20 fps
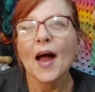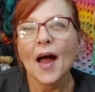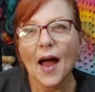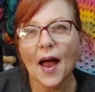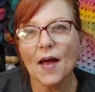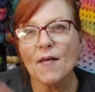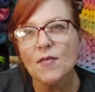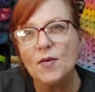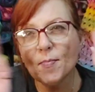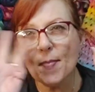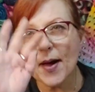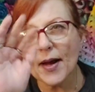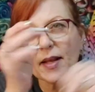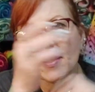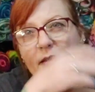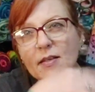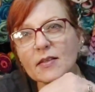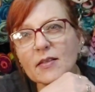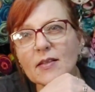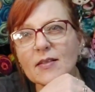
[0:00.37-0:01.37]
Hi
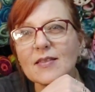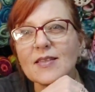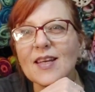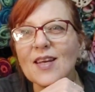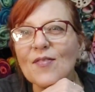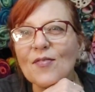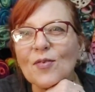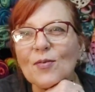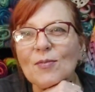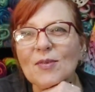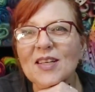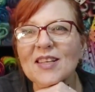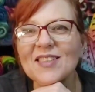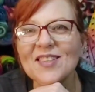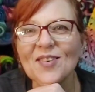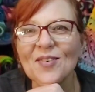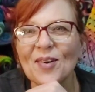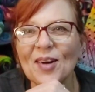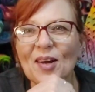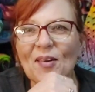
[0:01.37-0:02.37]
everybody, this is Dee from Dee's
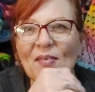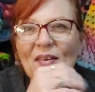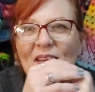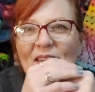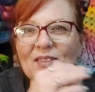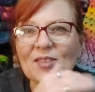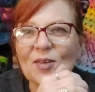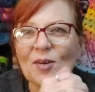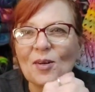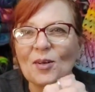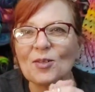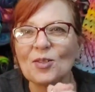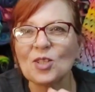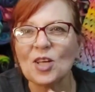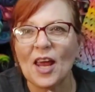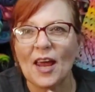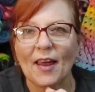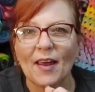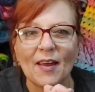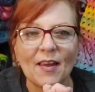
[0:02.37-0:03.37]
Creative Hands
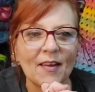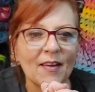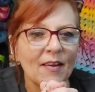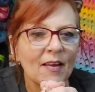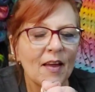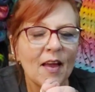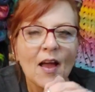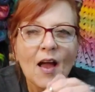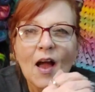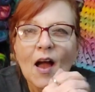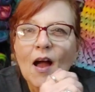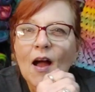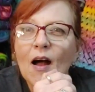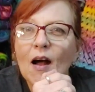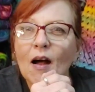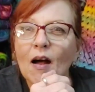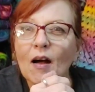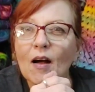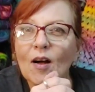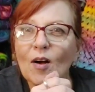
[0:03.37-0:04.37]
Crochet.
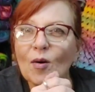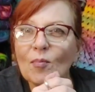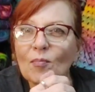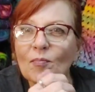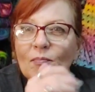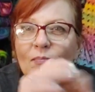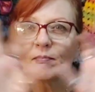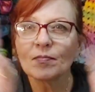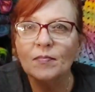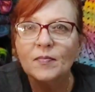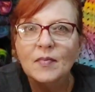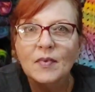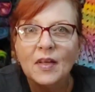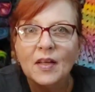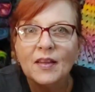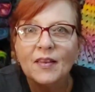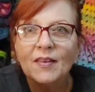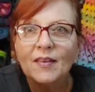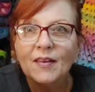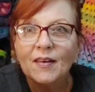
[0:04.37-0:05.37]
Um,
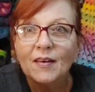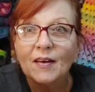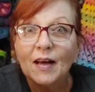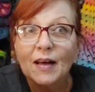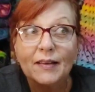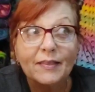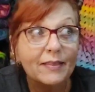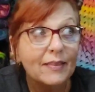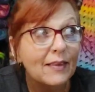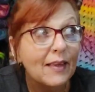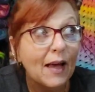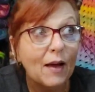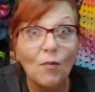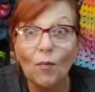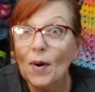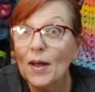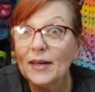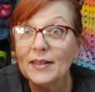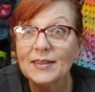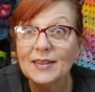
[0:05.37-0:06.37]
I
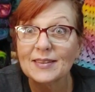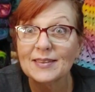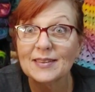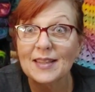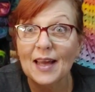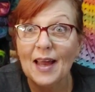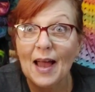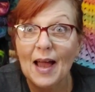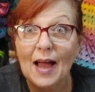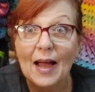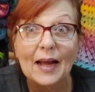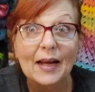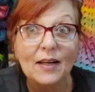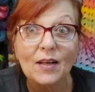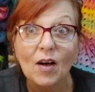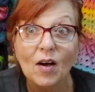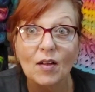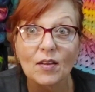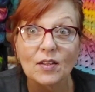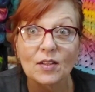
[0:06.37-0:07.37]
wanted to say hi
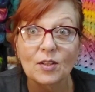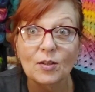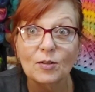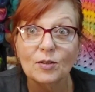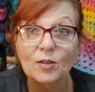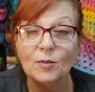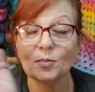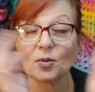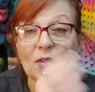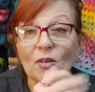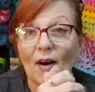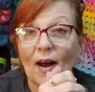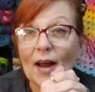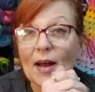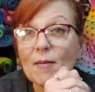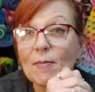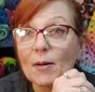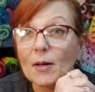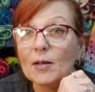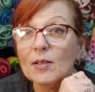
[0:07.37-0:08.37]
to all the new
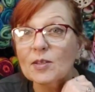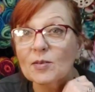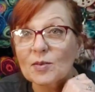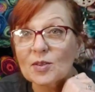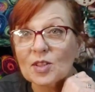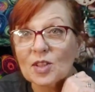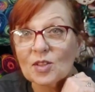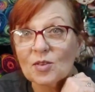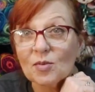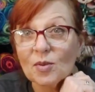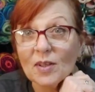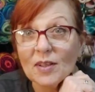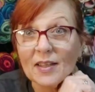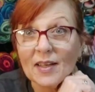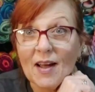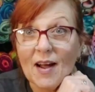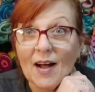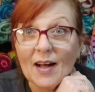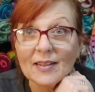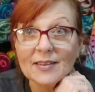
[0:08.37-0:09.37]
subscribers, which is
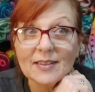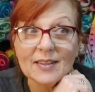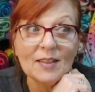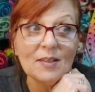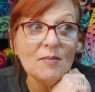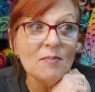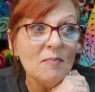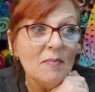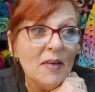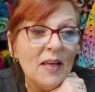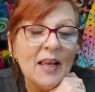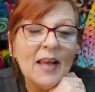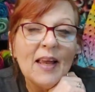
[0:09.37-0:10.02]
really awesome.